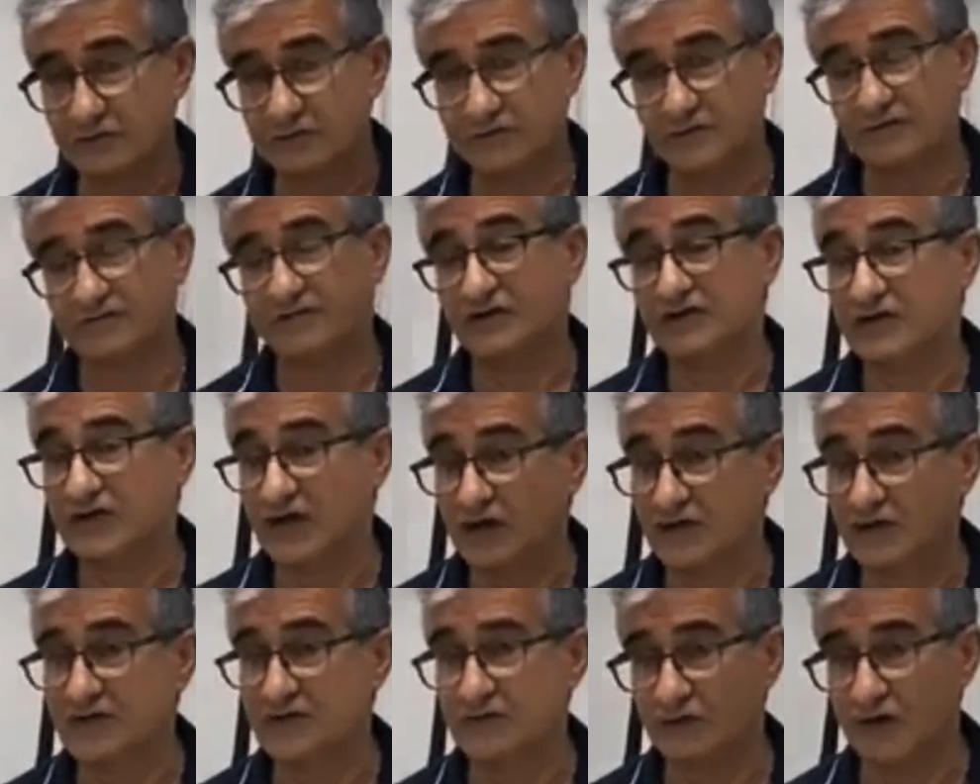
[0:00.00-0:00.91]
If you're going
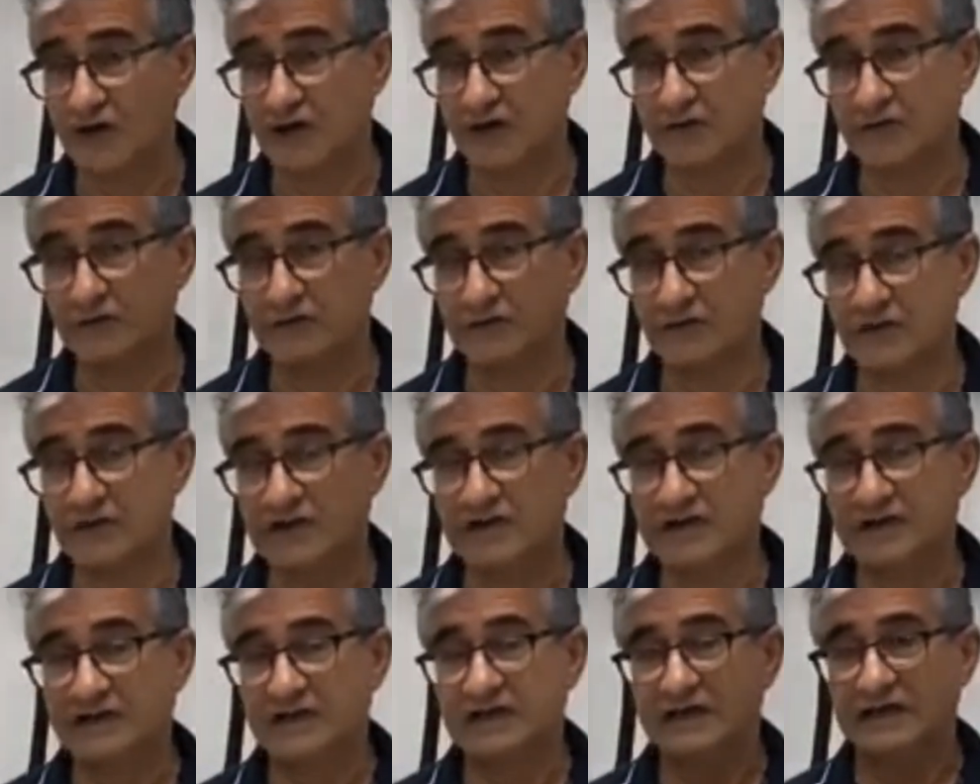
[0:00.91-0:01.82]
to grow,
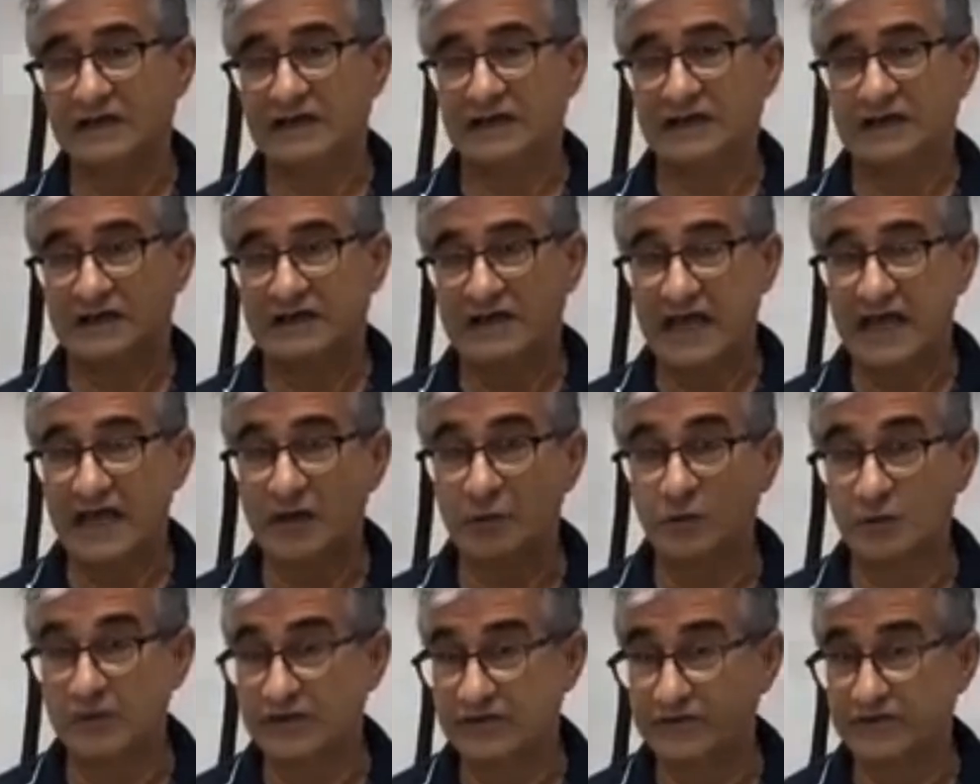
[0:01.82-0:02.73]
now
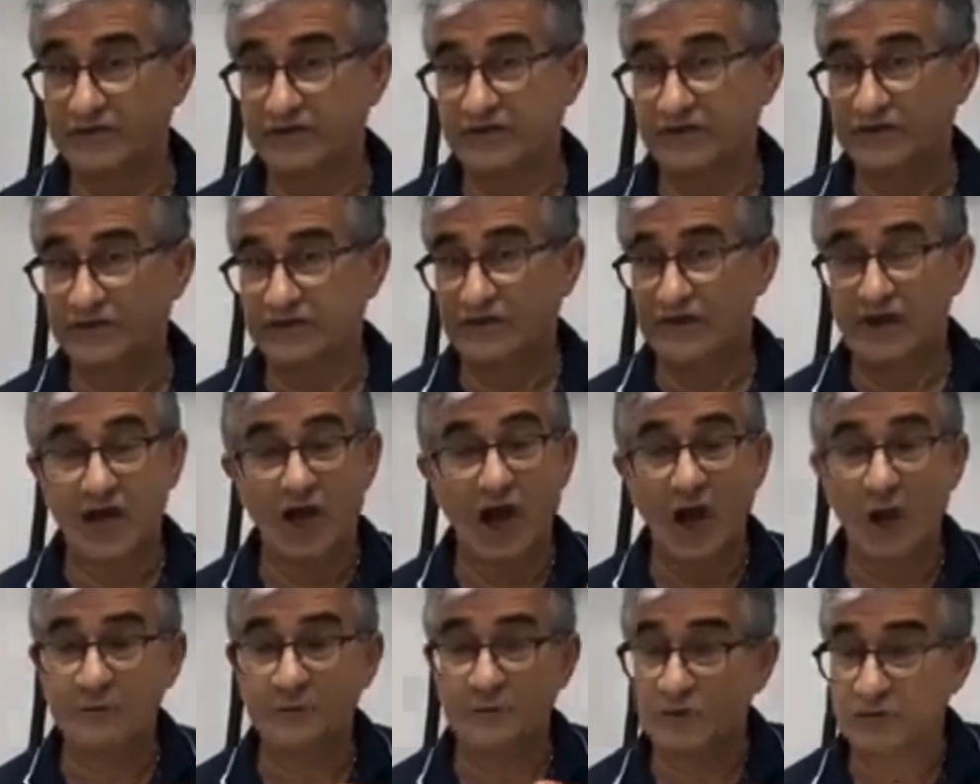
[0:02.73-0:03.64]
with
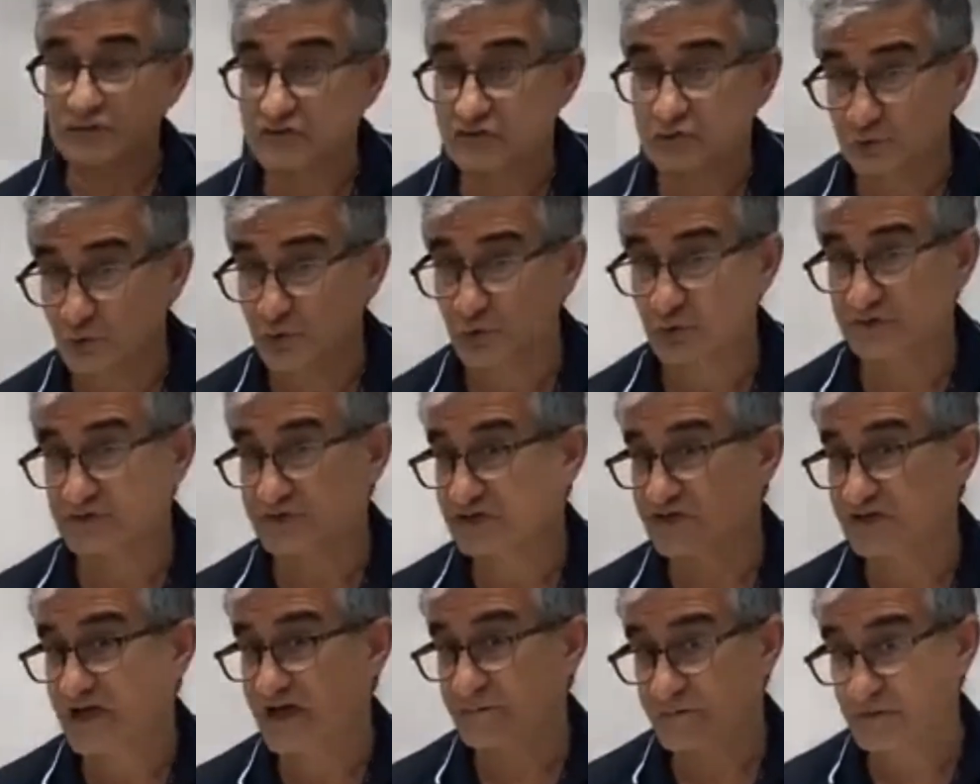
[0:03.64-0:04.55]
open source
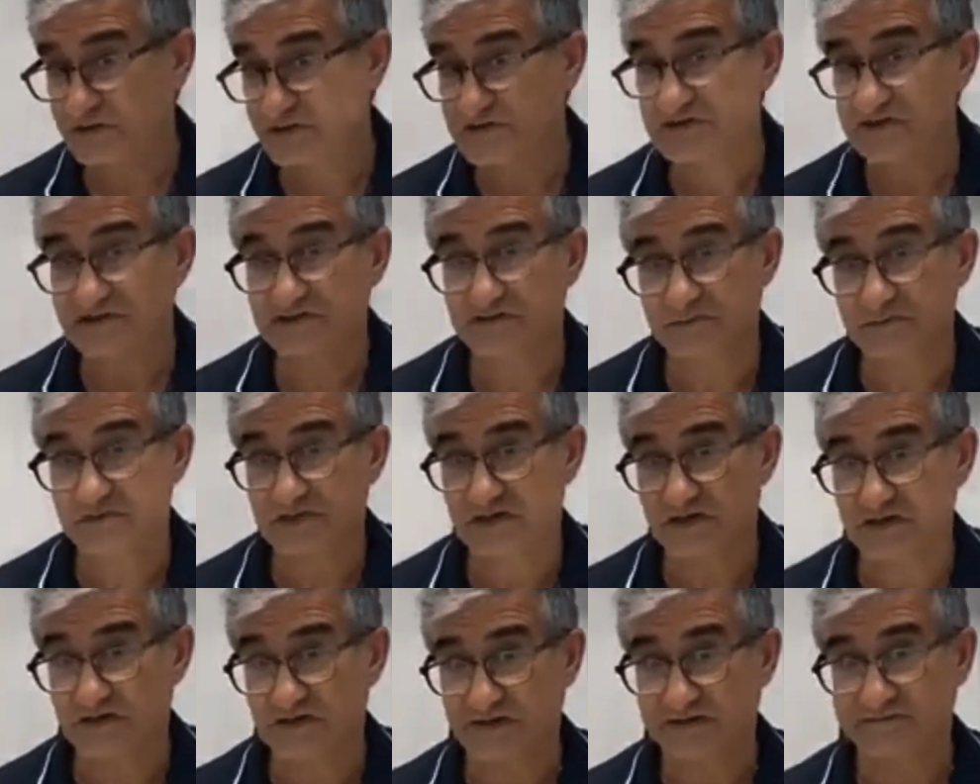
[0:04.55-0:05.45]
ERP systems,
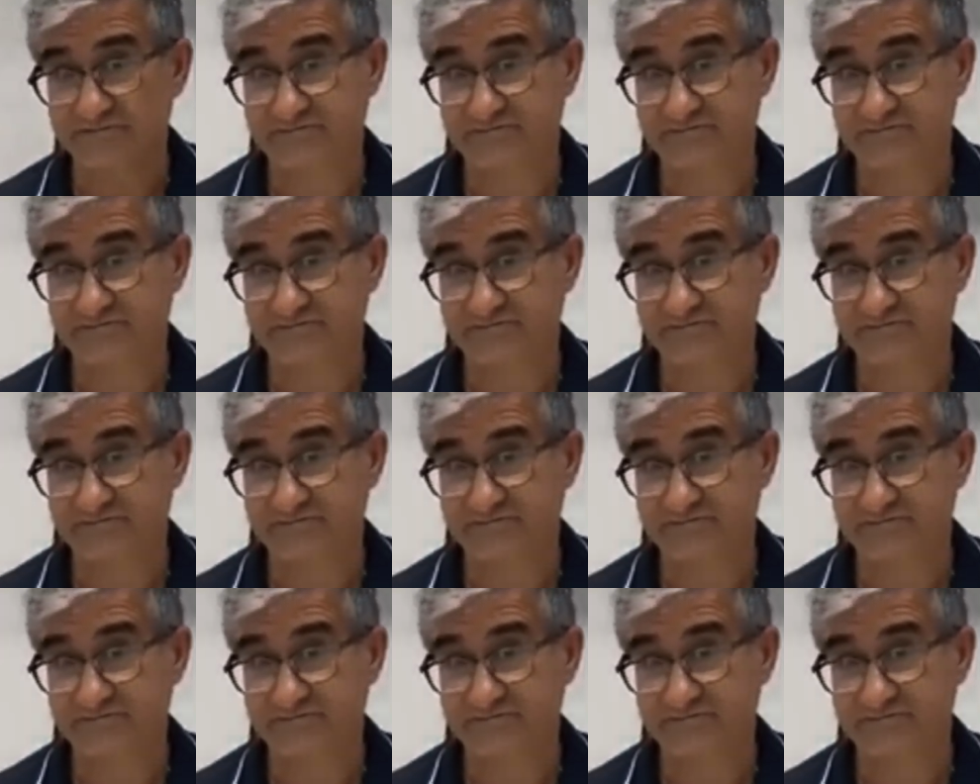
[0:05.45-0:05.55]
Tony.